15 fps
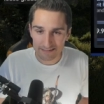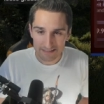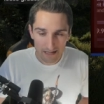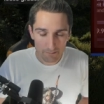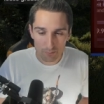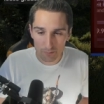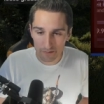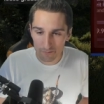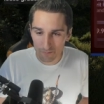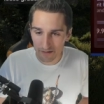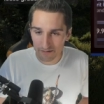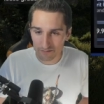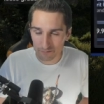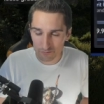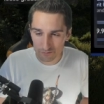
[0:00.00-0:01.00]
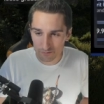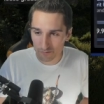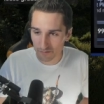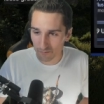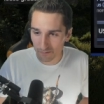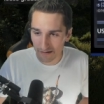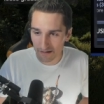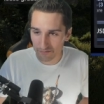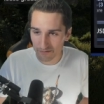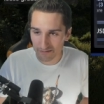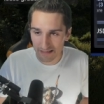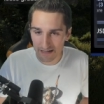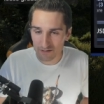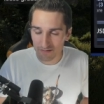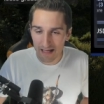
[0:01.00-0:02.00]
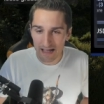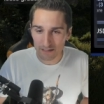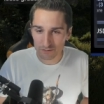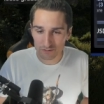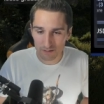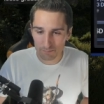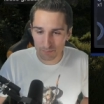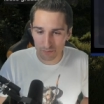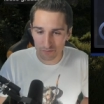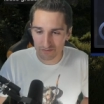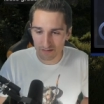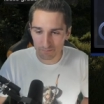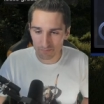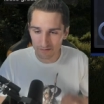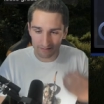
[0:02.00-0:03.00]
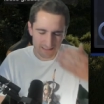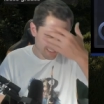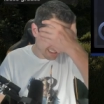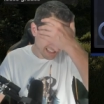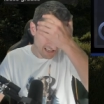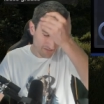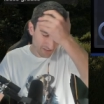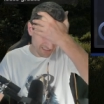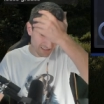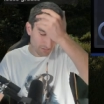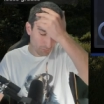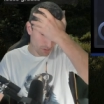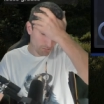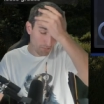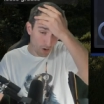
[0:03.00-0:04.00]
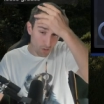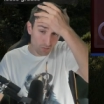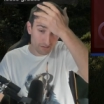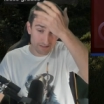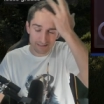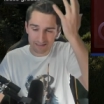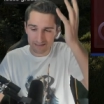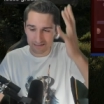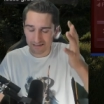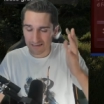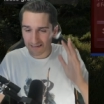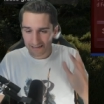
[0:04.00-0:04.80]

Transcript: 10.1, screw it, whatever, that you'll actually pull something that's even remotely